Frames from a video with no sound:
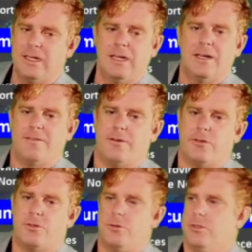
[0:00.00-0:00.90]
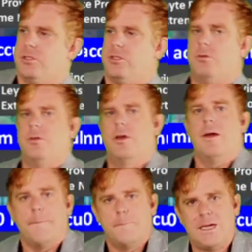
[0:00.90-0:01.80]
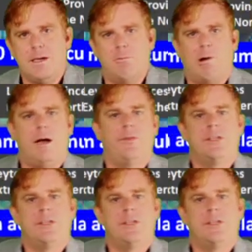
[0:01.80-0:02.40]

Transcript: further towards the north. Meanwhile,